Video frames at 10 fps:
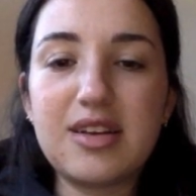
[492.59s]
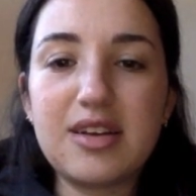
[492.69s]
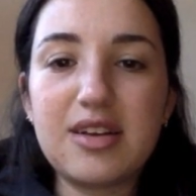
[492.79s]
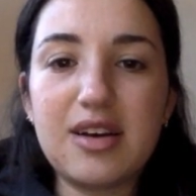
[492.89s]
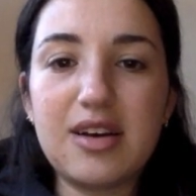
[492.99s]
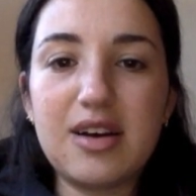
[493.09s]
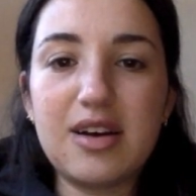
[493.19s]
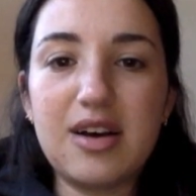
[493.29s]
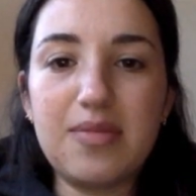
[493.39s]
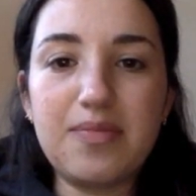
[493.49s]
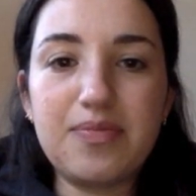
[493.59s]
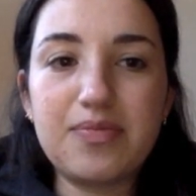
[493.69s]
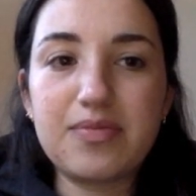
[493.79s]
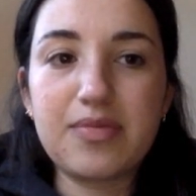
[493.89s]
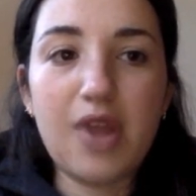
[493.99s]

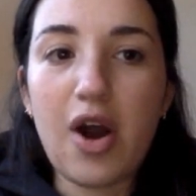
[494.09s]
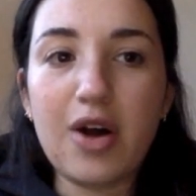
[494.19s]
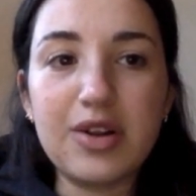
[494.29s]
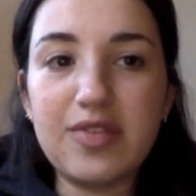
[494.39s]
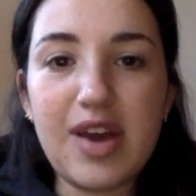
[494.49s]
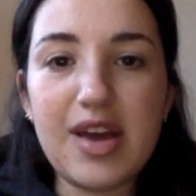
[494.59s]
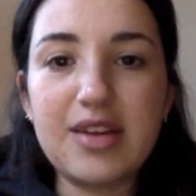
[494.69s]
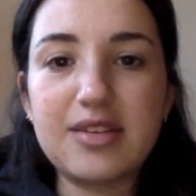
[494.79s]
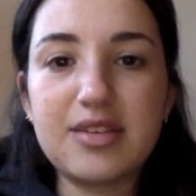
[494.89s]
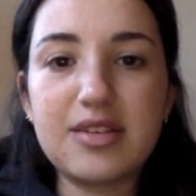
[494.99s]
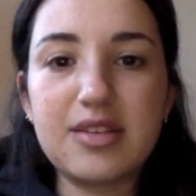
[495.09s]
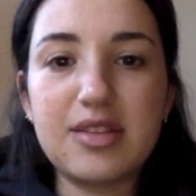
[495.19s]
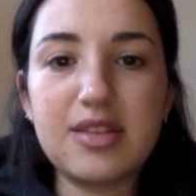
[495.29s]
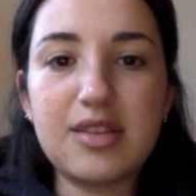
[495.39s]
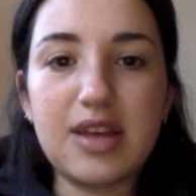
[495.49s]
all of it.
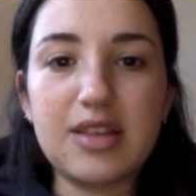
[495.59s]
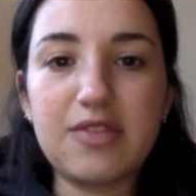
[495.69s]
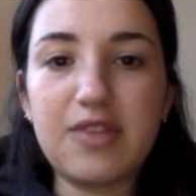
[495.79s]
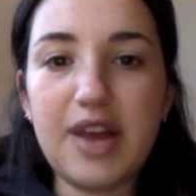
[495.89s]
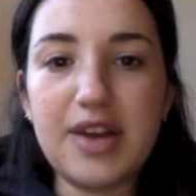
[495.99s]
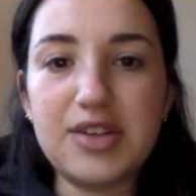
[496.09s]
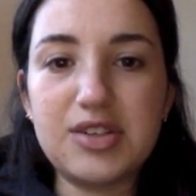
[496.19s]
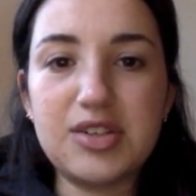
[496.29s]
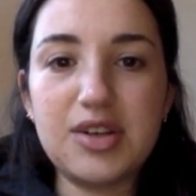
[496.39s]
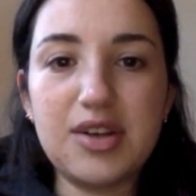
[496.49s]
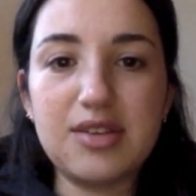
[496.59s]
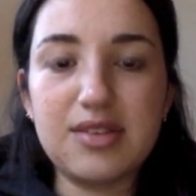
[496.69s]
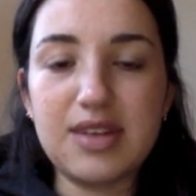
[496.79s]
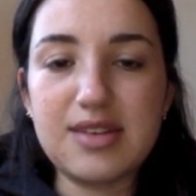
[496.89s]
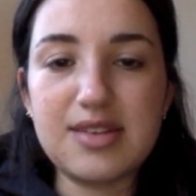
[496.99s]
Like the flesh is
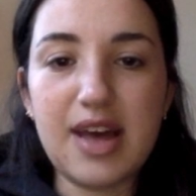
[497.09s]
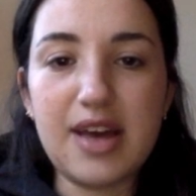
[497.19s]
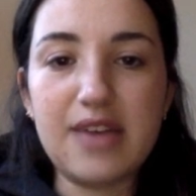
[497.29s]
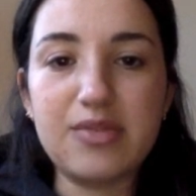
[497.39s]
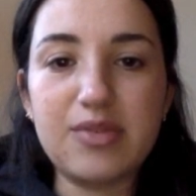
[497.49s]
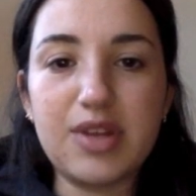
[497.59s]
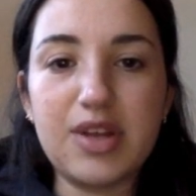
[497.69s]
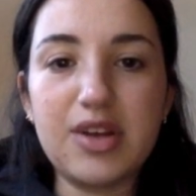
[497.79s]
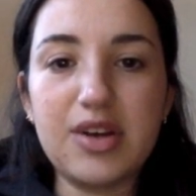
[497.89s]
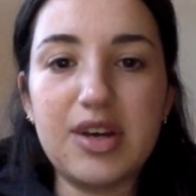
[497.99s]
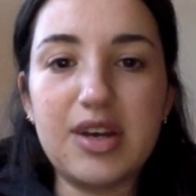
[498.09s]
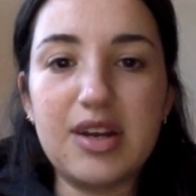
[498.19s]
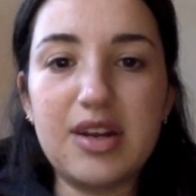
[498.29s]
inside is really good.